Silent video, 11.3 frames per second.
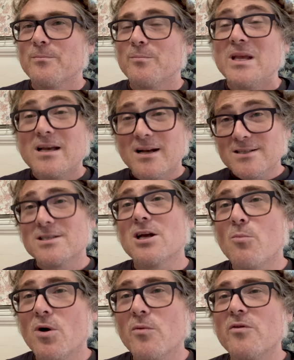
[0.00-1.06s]
because
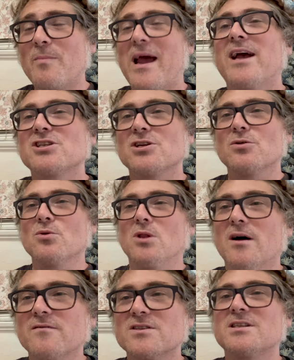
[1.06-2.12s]
someone with passion who
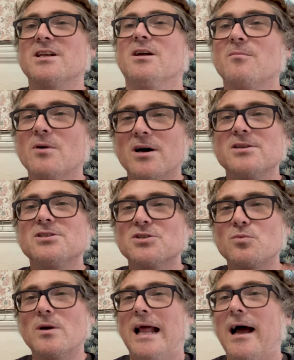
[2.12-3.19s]
loves cinema just
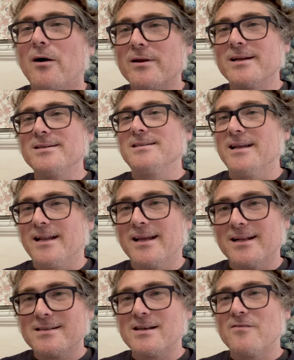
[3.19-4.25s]
went out and did it
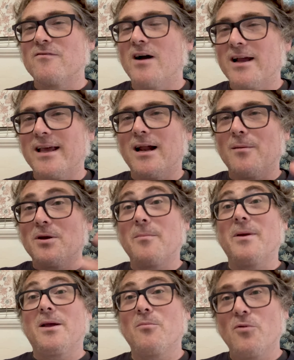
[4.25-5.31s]
and said, fuck it, I'm gonna
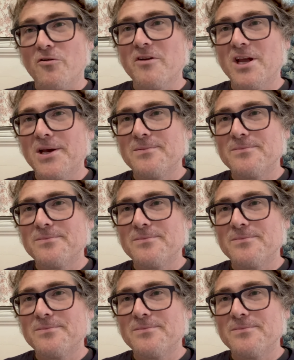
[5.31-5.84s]
make a movie.